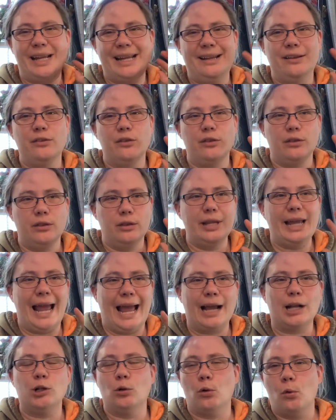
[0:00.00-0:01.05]
in the
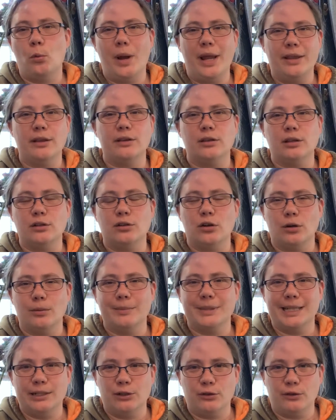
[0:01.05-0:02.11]
actual way that the terms
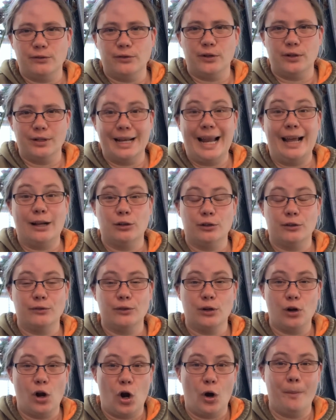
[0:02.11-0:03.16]
introvert and
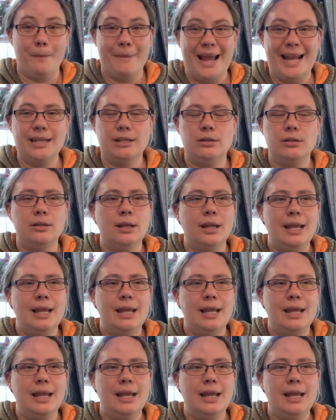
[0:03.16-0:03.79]
extrovert are meant,